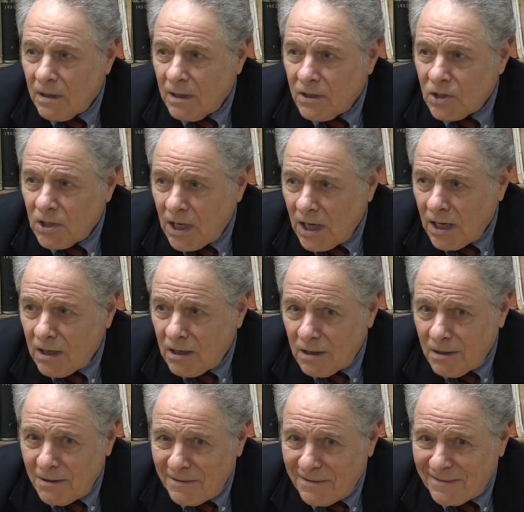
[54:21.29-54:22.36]
And she hated
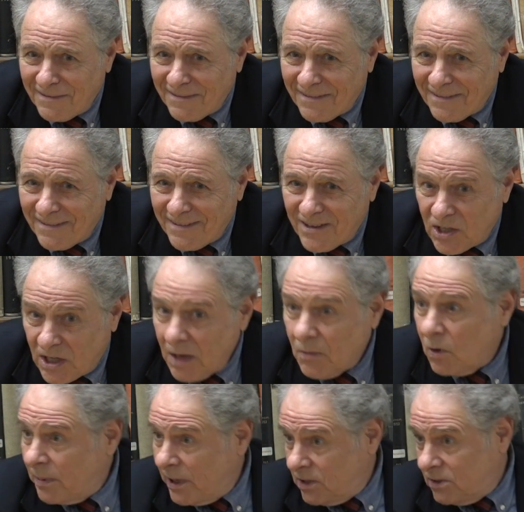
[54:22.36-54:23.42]
it. She came
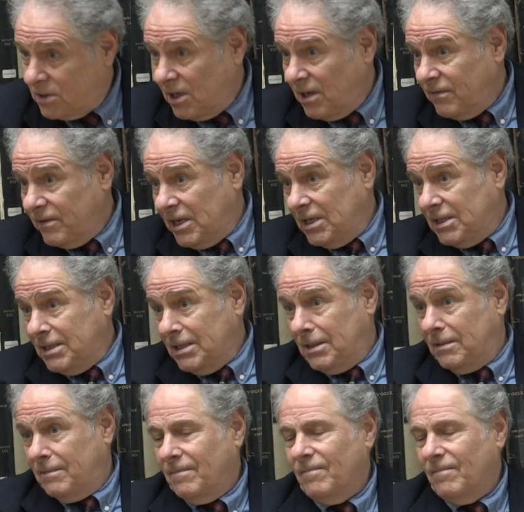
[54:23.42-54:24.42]
all by herself at 18.